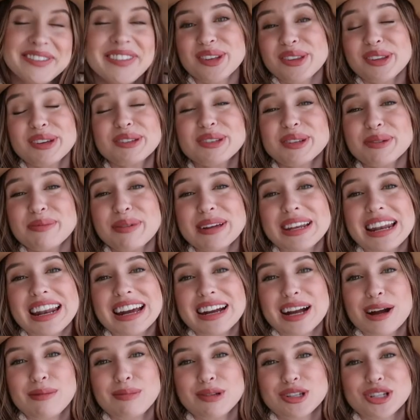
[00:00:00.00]
So those have been
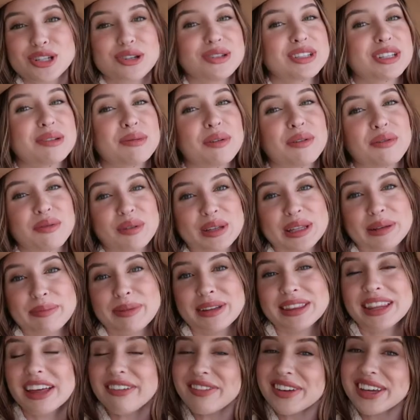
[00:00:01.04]
a couple shows that we've really
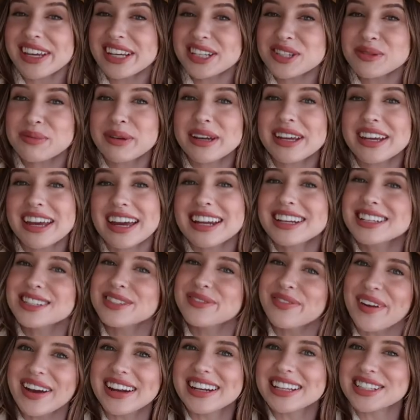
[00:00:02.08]
been loving each week, and it's
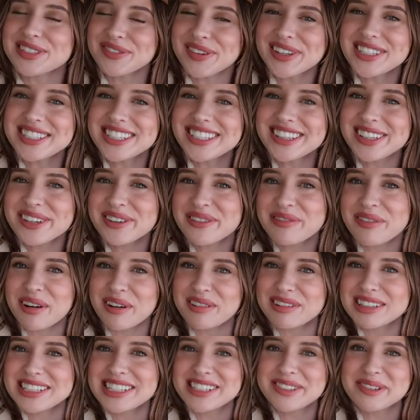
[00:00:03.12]
fun. It's fun to look
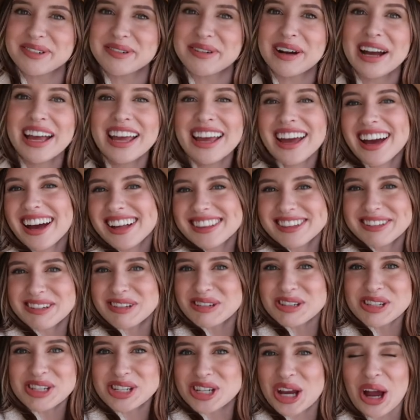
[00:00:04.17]
forward to a
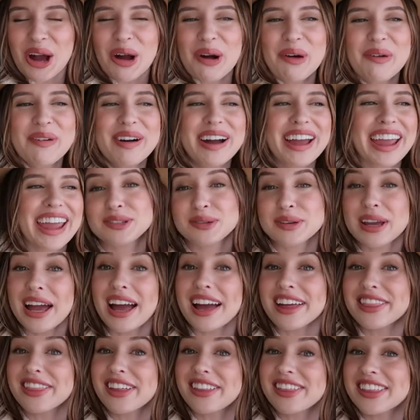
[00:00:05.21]
little show. And so yeah,
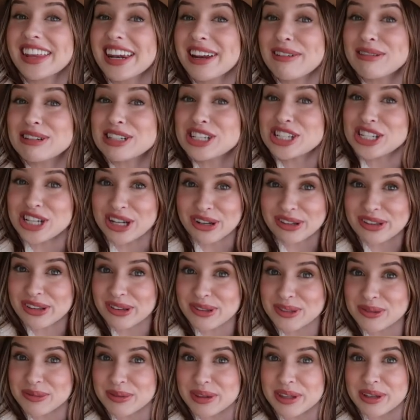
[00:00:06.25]
I thought that I would share
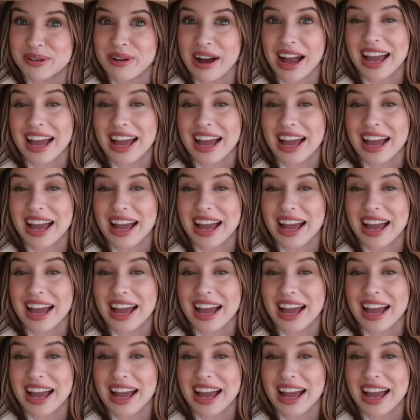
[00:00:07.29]
those with you